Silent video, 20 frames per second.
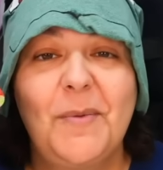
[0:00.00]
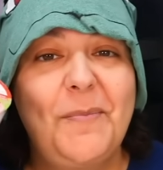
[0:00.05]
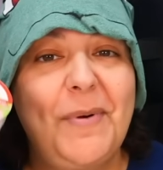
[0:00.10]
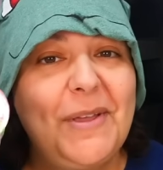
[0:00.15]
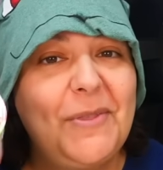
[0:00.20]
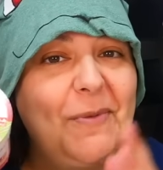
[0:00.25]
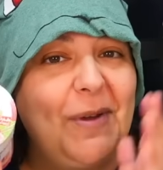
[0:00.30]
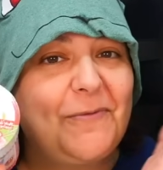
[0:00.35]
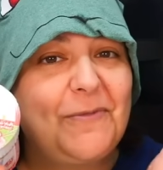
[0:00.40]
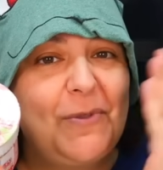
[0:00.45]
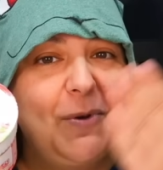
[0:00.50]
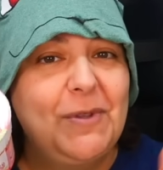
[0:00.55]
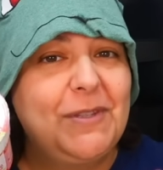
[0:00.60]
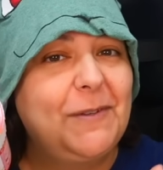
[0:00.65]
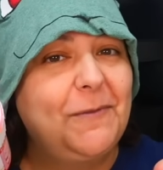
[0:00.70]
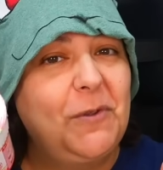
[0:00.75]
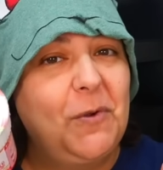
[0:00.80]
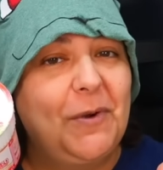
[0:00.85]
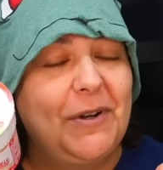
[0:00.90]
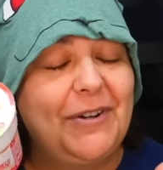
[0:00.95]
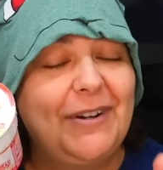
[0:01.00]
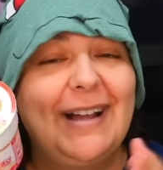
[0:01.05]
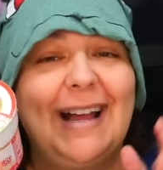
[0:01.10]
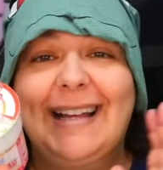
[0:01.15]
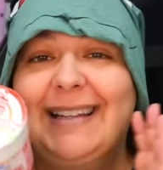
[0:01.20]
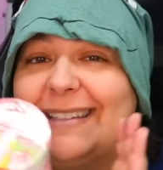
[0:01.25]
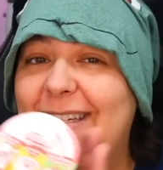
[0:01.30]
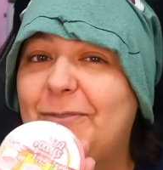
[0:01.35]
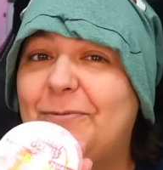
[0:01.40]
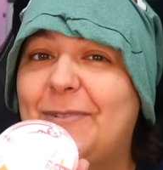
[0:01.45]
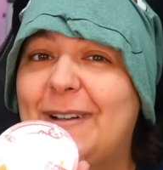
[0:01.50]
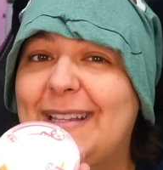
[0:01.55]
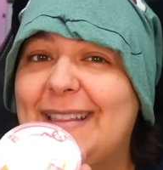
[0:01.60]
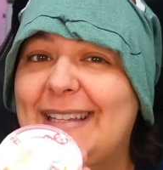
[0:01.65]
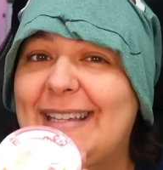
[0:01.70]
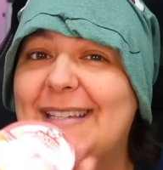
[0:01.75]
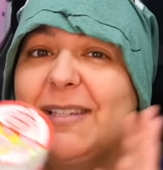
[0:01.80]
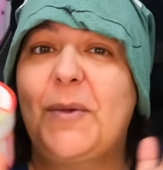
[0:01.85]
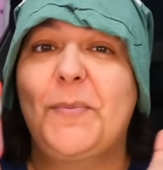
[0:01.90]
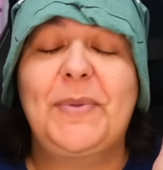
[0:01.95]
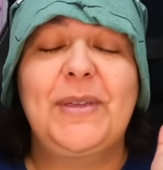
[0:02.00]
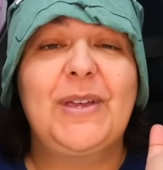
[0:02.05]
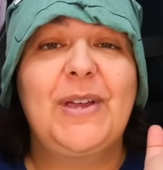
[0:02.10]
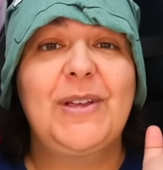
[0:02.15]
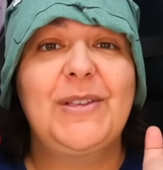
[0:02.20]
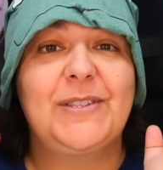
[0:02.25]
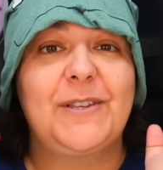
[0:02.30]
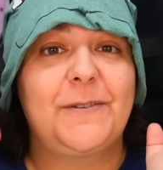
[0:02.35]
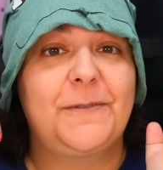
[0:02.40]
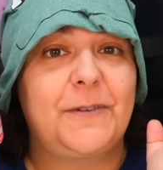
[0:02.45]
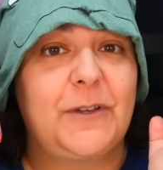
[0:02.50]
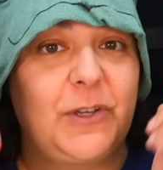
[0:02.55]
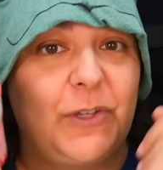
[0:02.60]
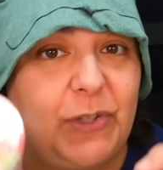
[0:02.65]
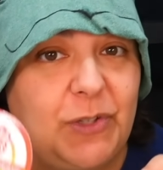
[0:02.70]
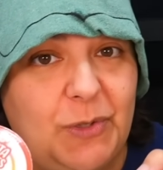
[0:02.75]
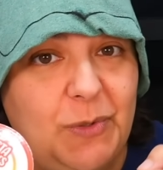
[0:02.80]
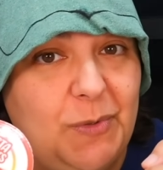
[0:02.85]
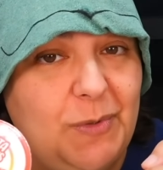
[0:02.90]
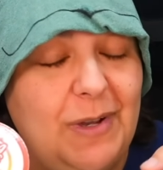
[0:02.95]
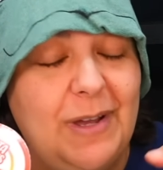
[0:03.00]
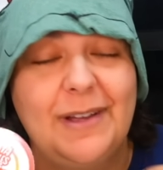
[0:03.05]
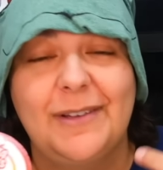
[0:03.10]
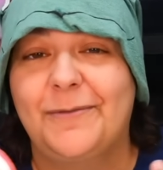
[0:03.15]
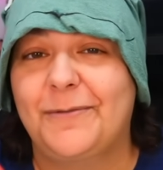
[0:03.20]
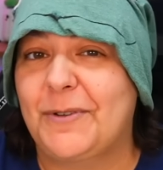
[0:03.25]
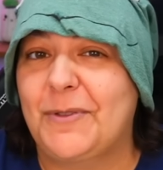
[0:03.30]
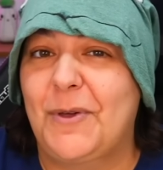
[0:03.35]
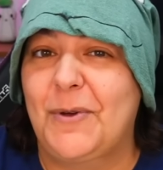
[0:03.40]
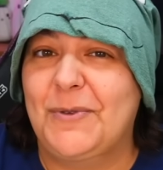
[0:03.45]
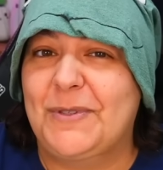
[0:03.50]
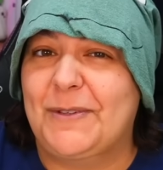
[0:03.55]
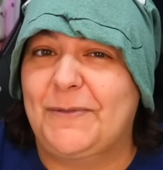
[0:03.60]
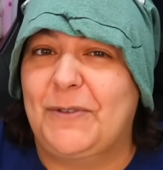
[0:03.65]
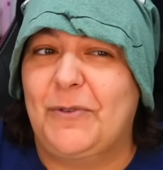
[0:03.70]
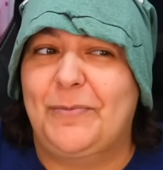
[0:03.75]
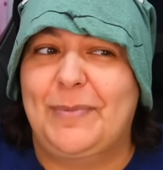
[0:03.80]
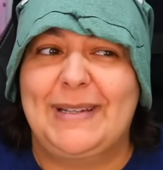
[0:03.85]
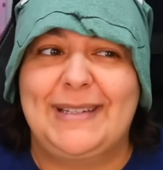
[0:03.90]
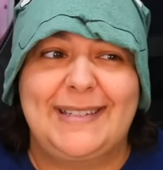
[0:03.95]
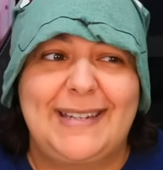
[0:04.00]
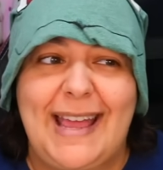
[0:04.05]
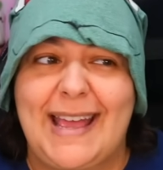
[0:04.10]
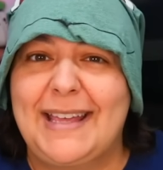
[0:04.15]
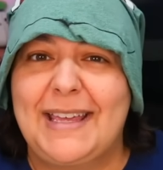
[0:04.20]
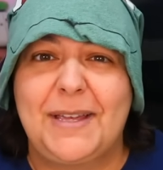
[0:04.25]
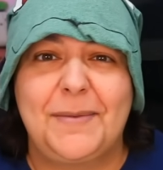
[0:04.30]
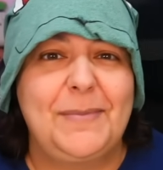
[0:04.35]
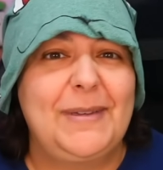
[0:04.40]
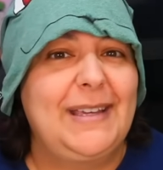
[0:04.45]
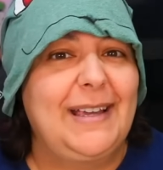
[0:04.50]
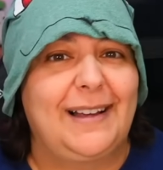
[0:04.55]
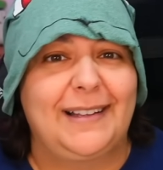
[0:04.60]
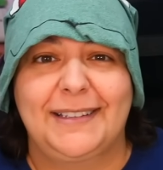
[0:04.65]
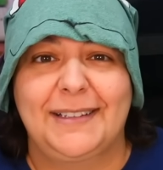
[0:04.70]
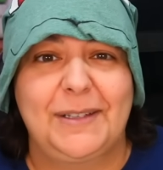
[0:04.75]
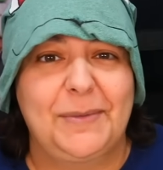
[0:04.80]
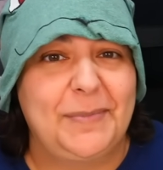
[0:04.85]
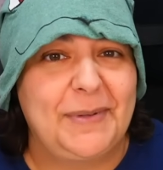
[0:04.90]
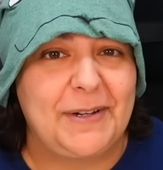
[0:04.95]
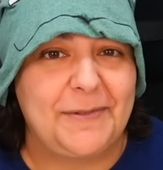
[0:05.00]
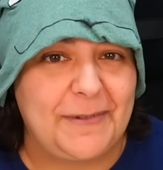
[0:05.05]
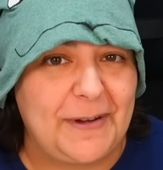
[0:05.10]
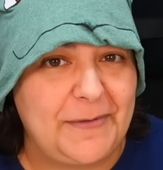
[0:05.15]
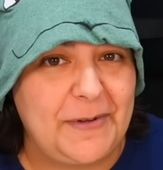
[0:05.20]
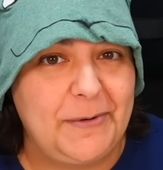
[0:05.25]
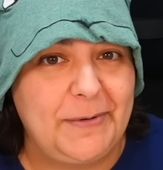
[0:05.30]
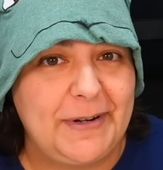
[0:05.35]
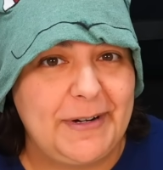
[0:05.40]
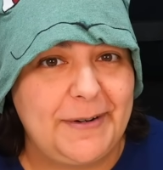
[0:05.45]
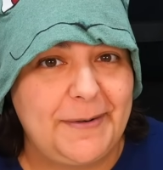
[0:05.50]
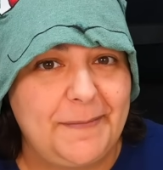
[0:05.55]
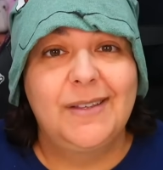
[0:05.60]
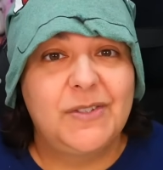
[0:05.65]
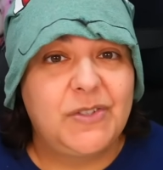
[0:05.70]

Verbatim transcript: By the way, for those of you wondering, I did find these because of you. For those of you who've been tagging me a little bit of everywhere.